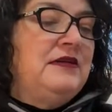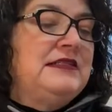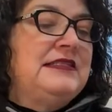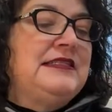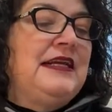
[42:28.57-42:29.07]

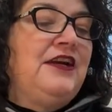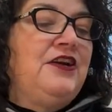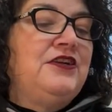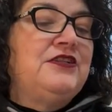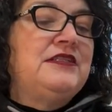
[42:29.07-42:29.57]

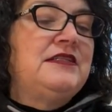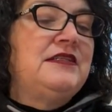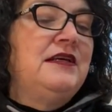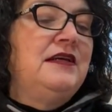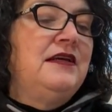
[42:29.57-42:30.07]
stickers.
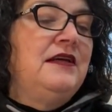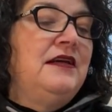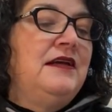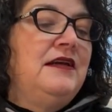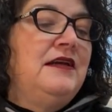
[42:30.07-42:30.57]

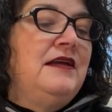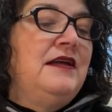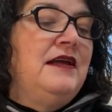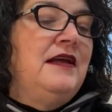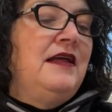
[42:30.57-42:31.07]

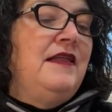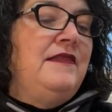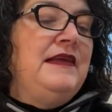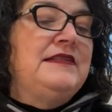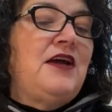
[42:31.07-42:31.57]

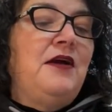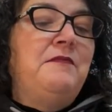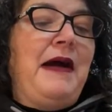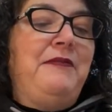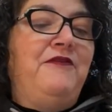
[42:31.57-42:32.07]
These are
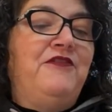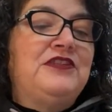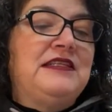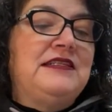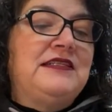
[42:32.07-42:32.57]
Bible
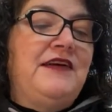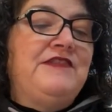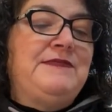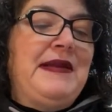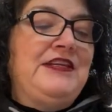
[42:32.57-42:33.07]
verses. Love is
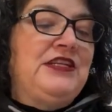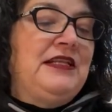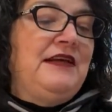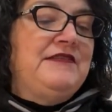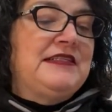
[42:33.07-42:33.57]
patient,
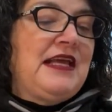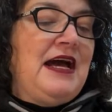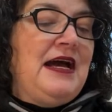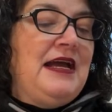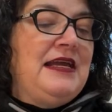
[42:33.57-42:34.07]
love is
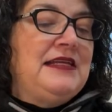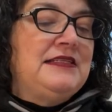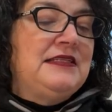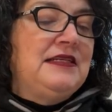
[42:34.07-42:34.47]
kind.